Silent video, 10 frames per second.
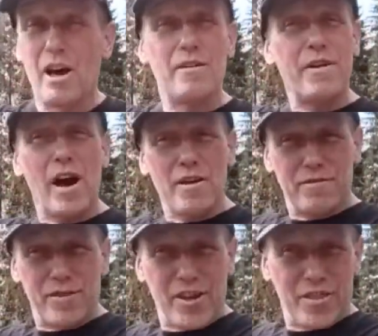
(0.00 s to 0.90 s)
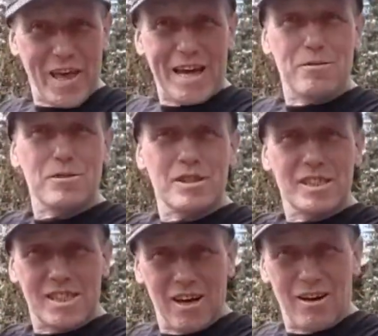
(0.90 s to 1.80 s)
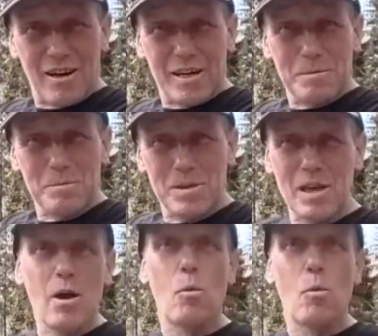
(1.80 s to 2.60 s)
of over 1,000 times